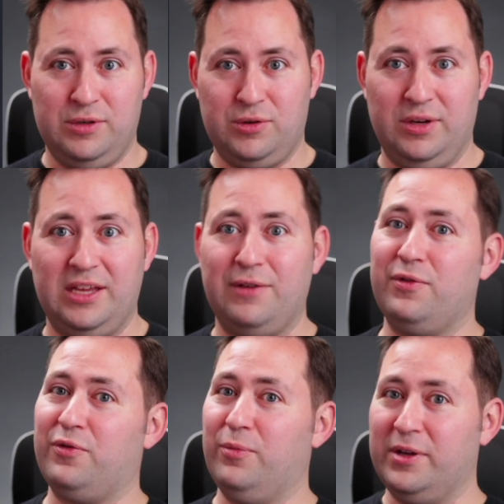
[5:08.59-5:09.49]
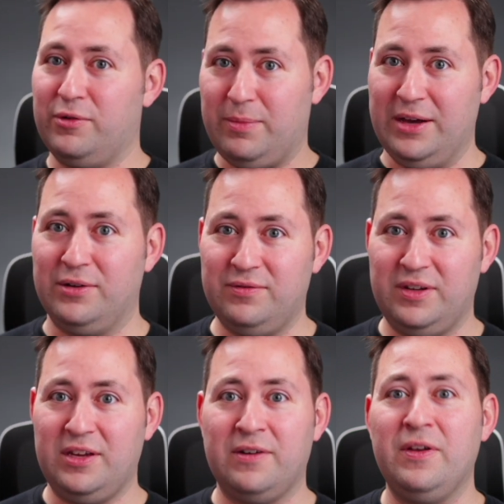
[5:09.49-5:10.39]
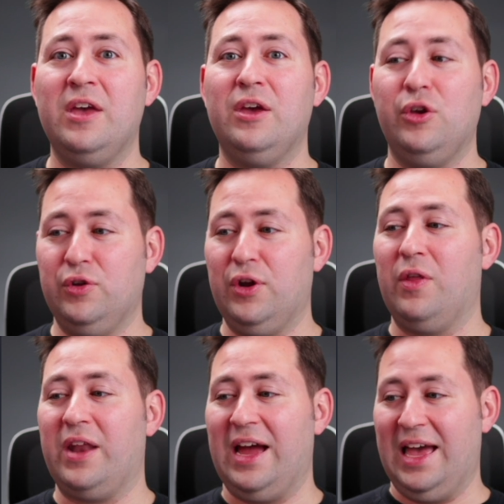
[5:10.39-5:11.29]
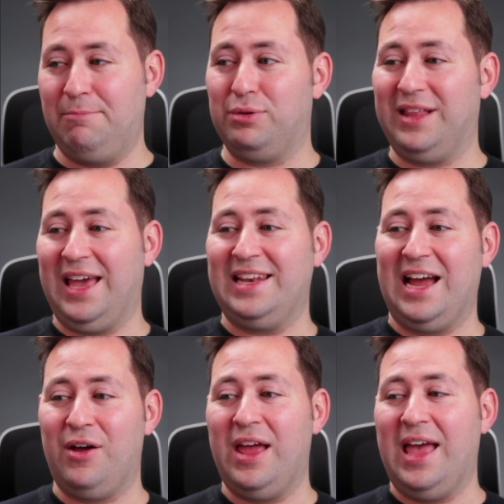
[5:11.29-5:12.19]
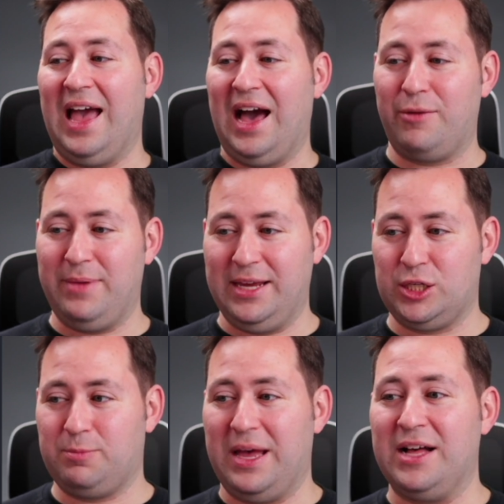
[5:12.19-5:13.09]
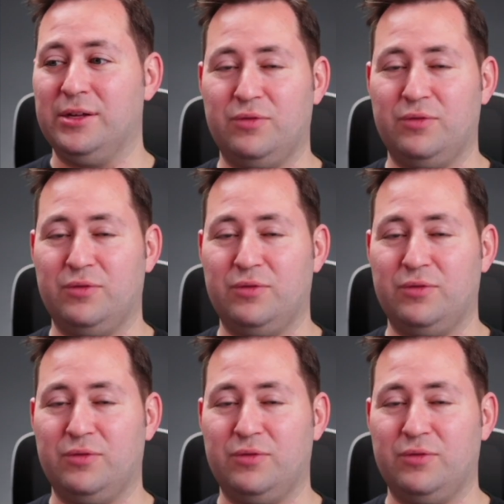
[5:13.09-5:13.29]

So again, if you're familiar with my old video, you know that I had planned out how to make spells.